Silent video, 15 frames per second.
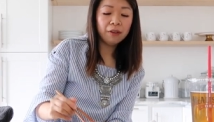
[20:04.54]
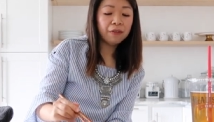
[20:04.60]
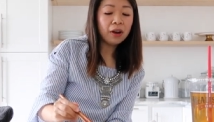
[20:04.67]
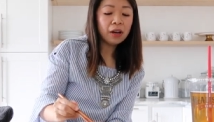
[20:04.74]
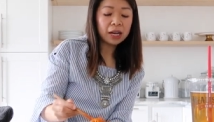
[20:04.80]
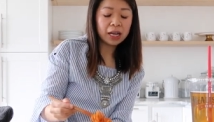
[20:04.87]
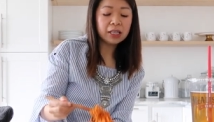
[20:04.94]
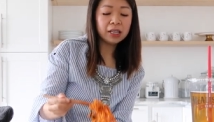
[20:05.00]
I
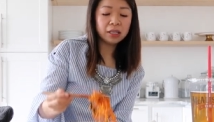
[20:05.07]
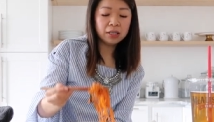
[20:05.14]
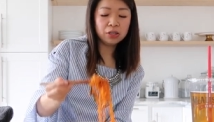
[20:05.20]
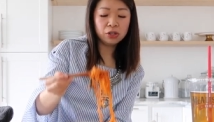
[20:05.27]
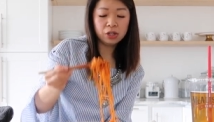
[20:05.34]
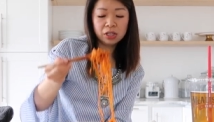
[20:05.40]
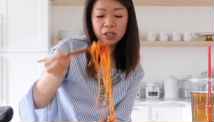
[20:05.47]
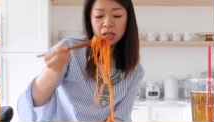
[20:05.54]
felt like I did
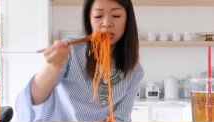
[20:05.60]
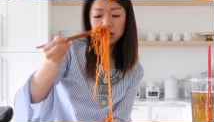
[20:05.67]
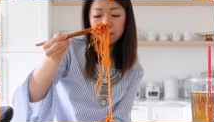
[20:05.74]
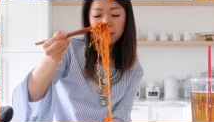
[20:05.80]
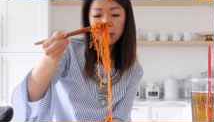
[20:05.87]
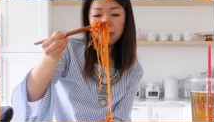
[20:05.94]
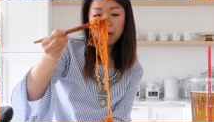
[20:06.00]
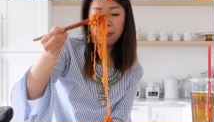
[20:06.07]
just
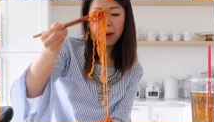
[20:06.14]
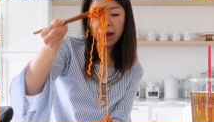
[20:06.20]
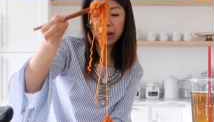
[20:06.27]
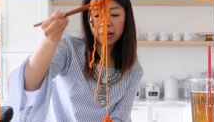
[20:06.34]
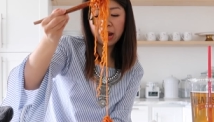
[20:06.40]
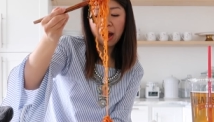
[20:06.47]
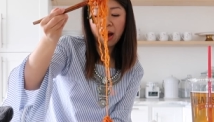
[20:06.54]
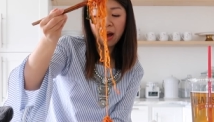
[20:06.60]
eat maybe a
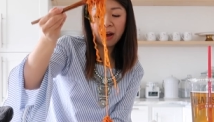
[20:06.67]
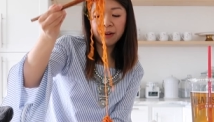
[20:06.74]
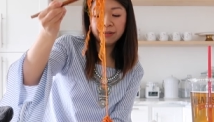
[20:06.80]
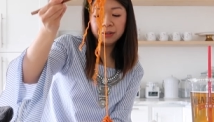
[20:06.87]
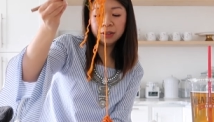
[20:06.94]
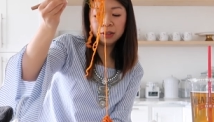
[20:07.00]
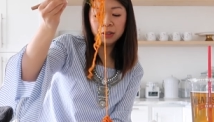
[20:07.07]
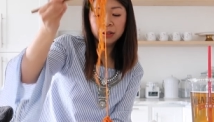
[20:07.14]
bag and a half.